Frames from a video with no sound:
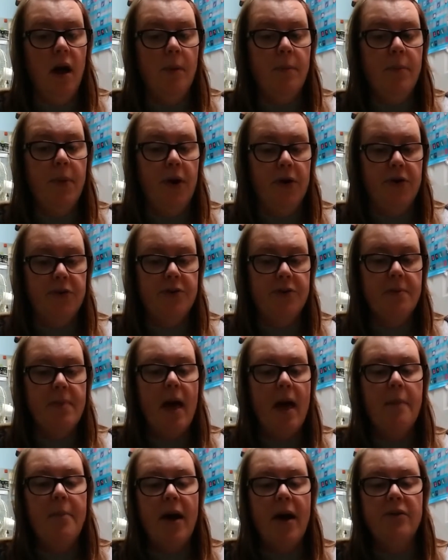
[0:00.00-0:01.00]
"But
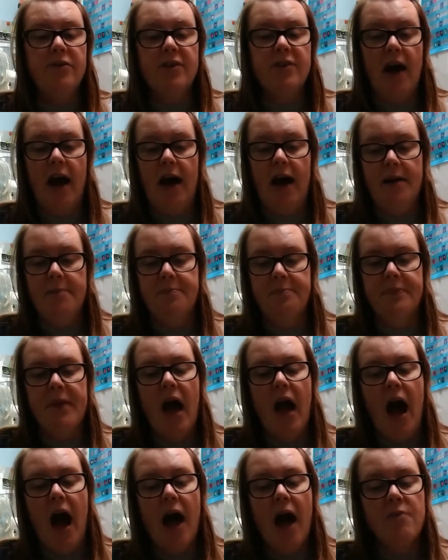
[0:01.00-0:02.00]
about time.
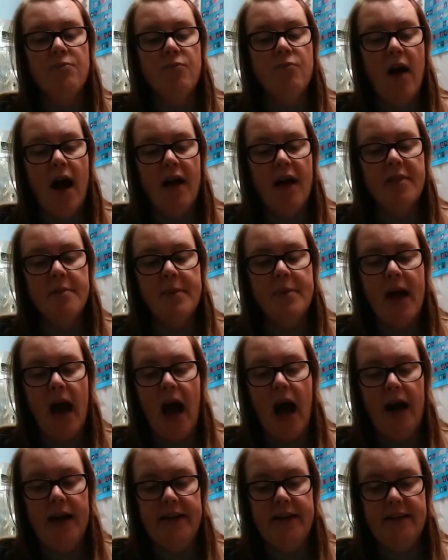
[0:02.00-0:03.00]
I'm rather
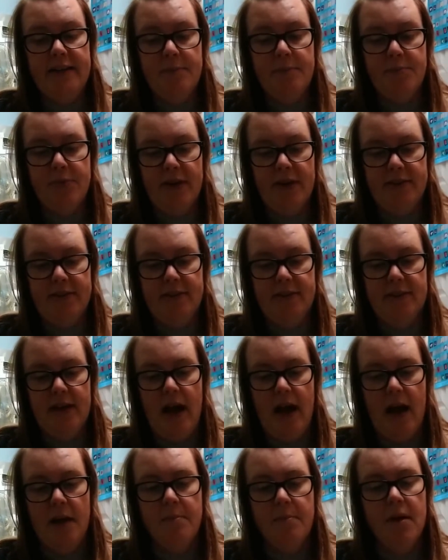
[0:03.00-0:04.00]
behind in present
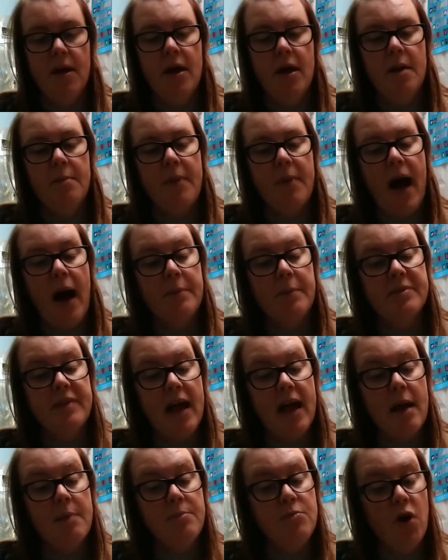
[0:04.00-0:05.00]
time. Perhaps
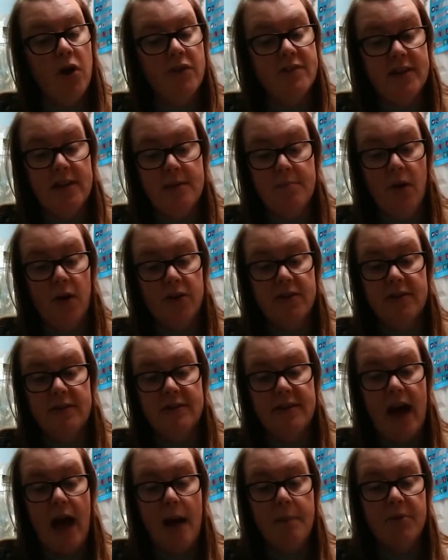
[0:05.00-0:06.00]
I am not in modern
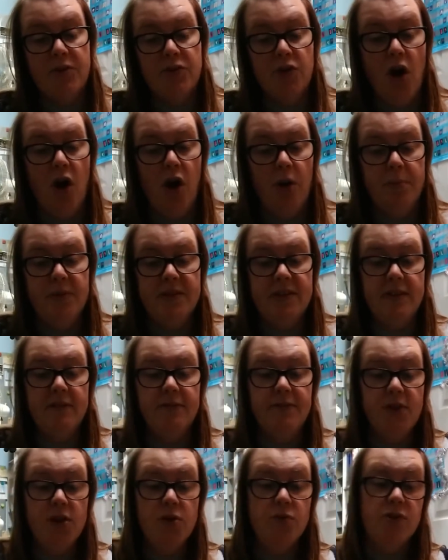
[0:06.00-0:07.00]
time at all, but in
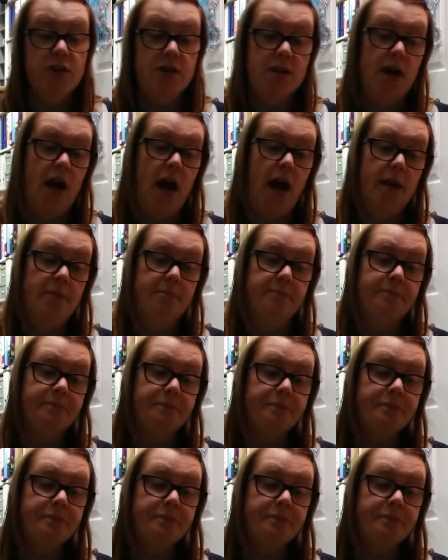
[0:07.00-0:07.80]
future time.